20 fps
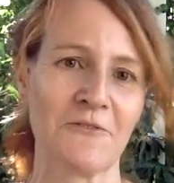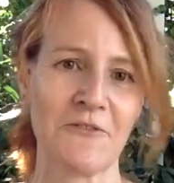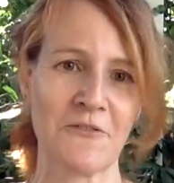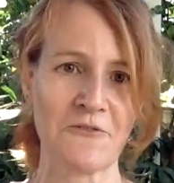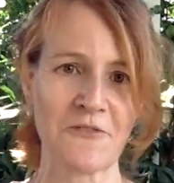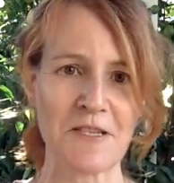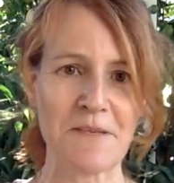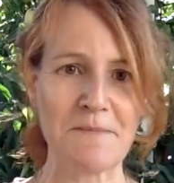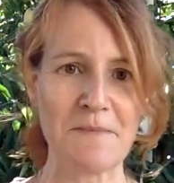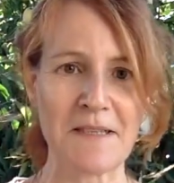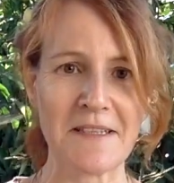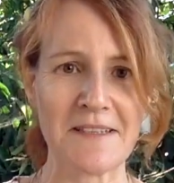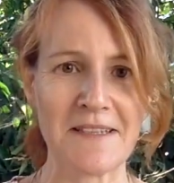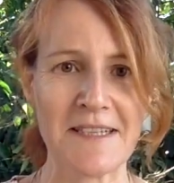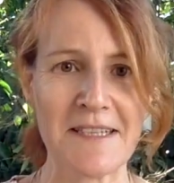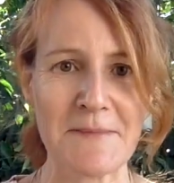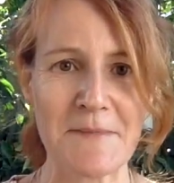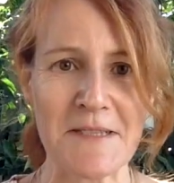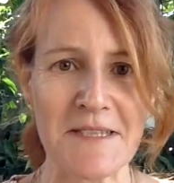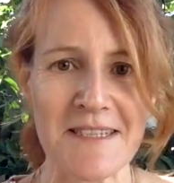15-minute
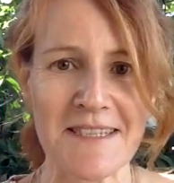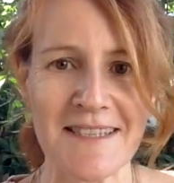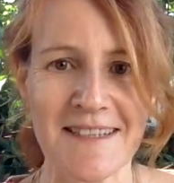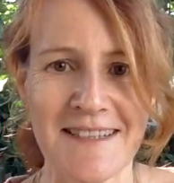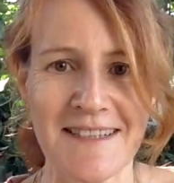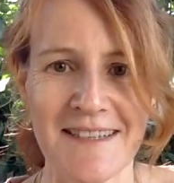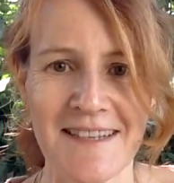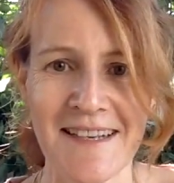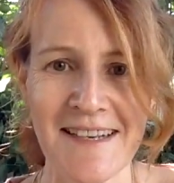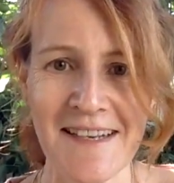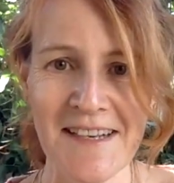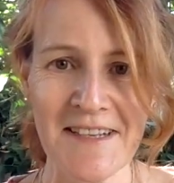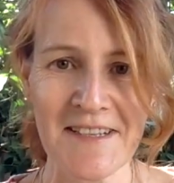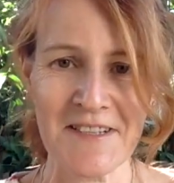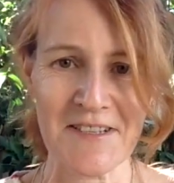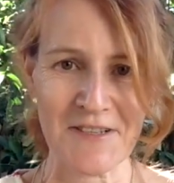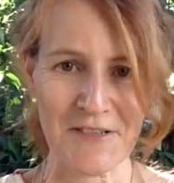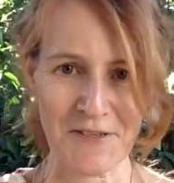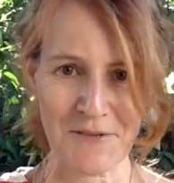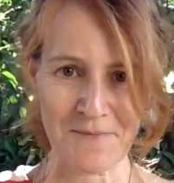limit.
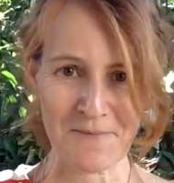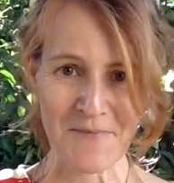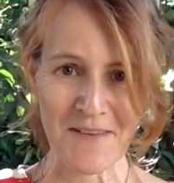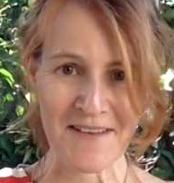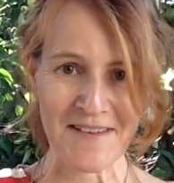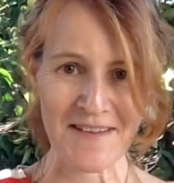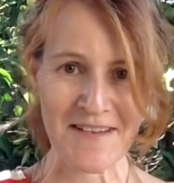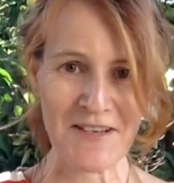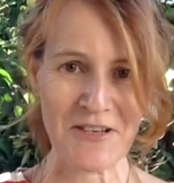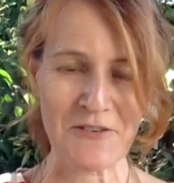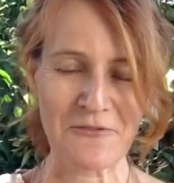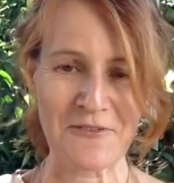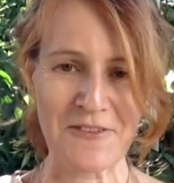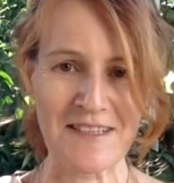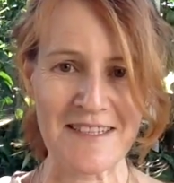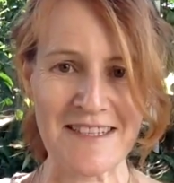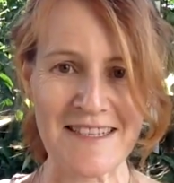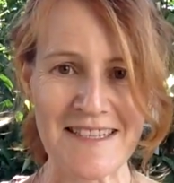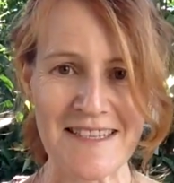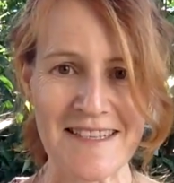So thank you for
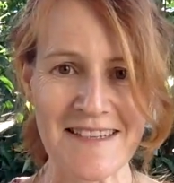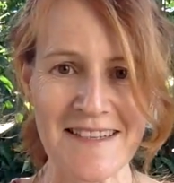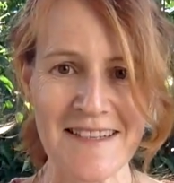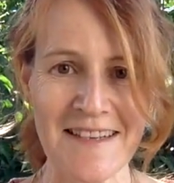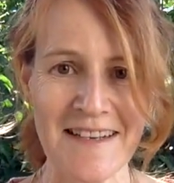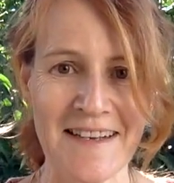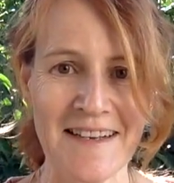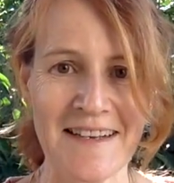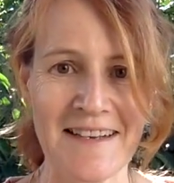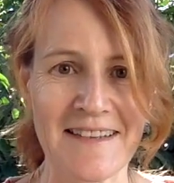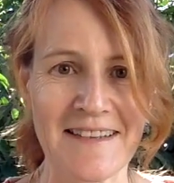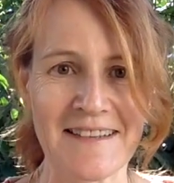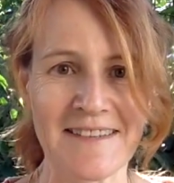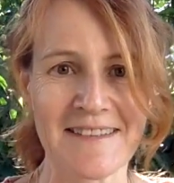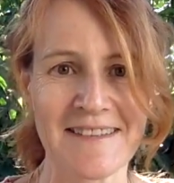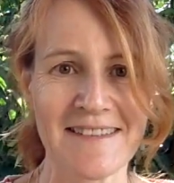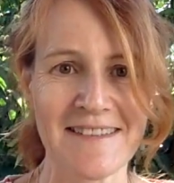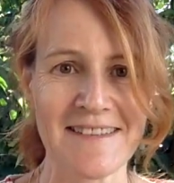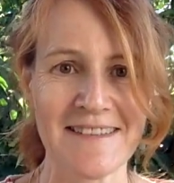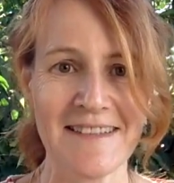listening.
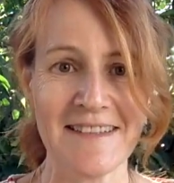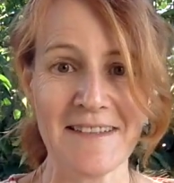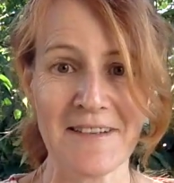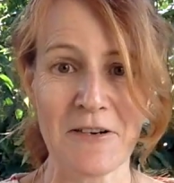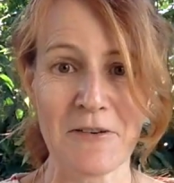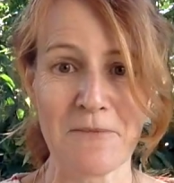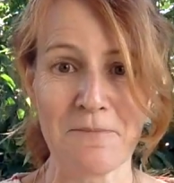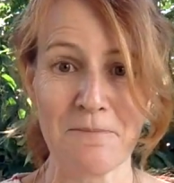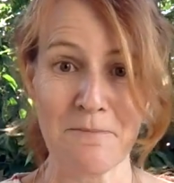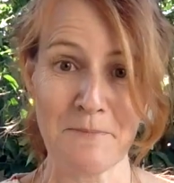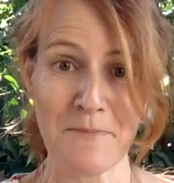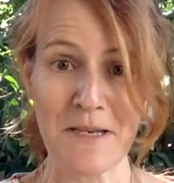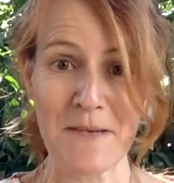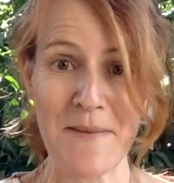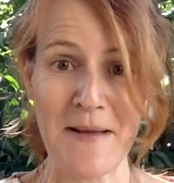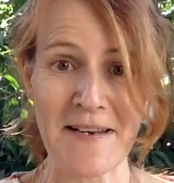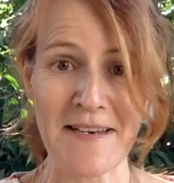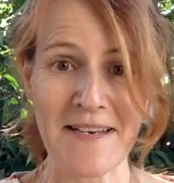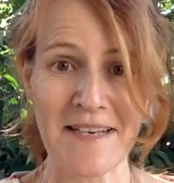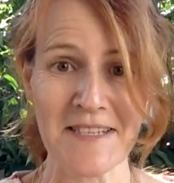Yeah, I'll be
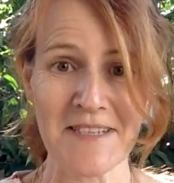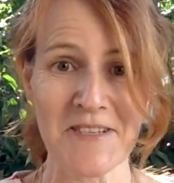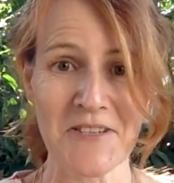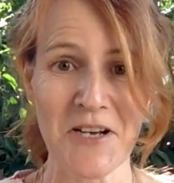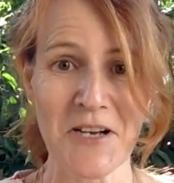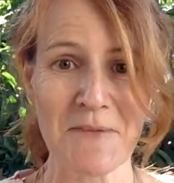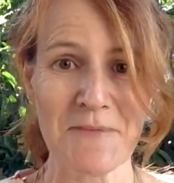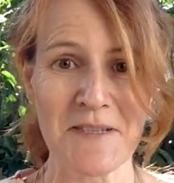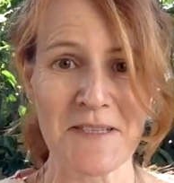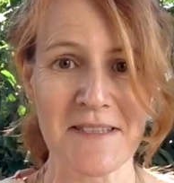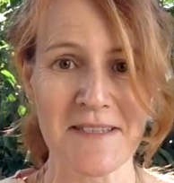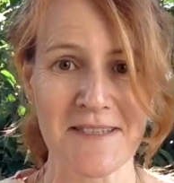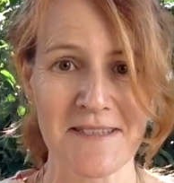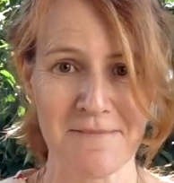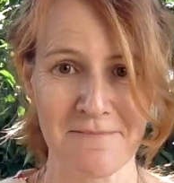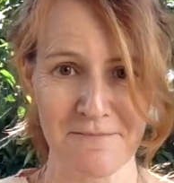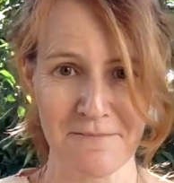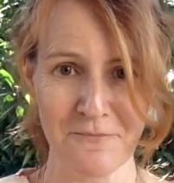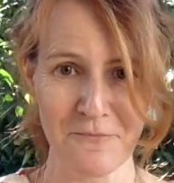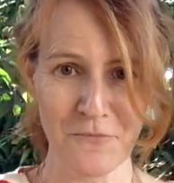back next time with
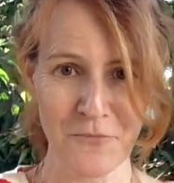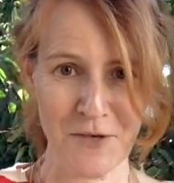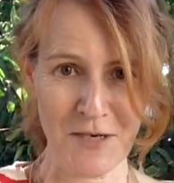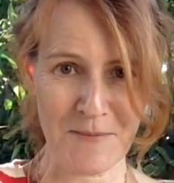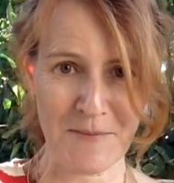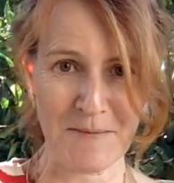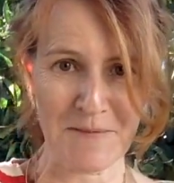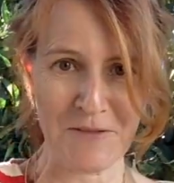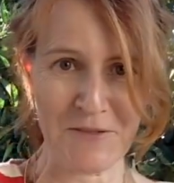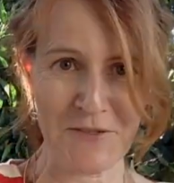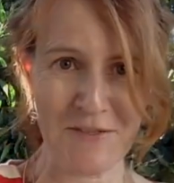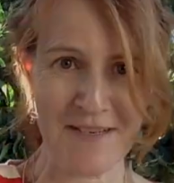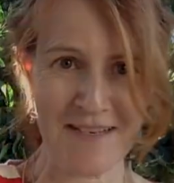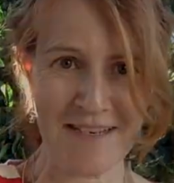what I'm up to